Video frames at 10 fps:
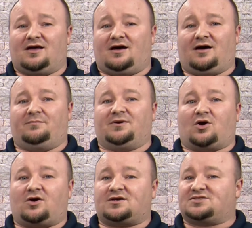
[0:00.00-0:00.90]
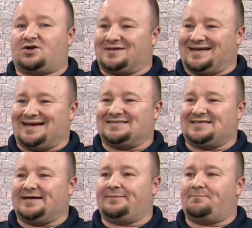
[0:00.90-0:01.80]
but Arkansas needs
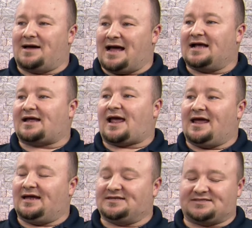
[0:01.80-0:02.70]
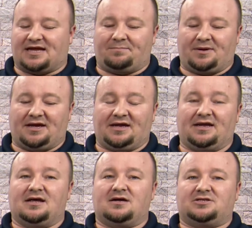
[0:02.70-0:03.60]
him back
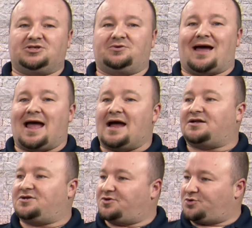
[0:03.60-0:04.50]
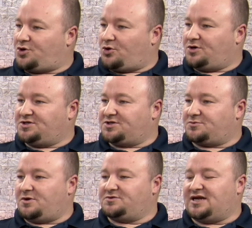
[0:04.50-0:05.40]
ASAP to add another guard into the
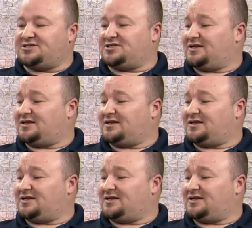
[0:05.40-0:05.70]
rotation.